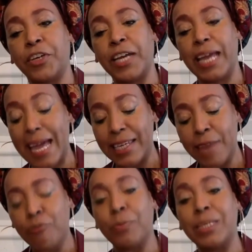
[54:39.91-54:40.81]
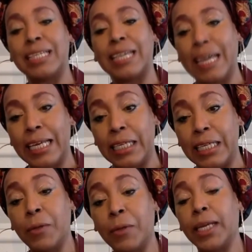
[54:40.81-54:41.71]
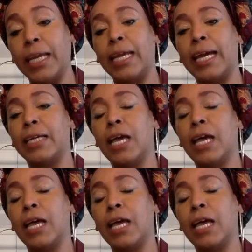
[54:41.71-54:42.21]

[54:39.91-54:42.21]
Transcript: It had never been to Haiti, but it had